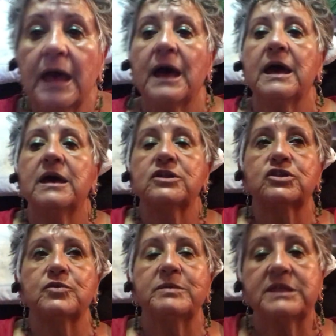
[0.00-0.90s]
I had
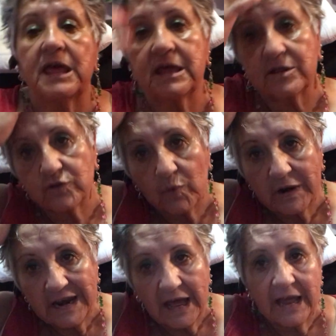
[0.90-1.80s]
to be taken
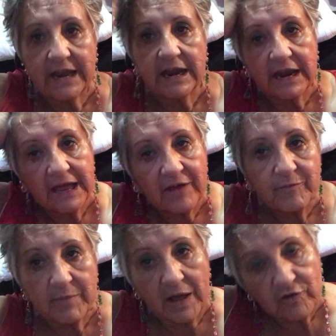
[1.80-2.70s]

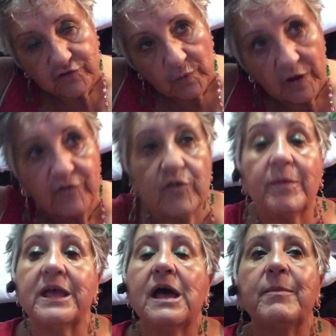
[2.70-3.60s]
29.5 miles away from
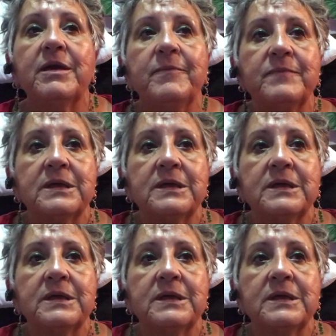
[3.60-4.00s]
Miami